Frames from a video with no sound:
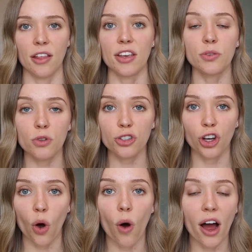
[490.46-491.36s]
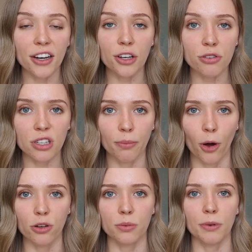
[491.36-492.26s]
These ones go unused the
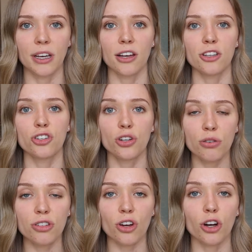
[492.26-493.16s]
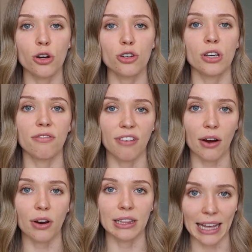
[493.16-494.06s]
most because students are usually
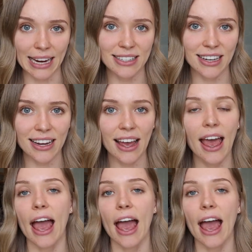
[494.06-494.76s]
very lazy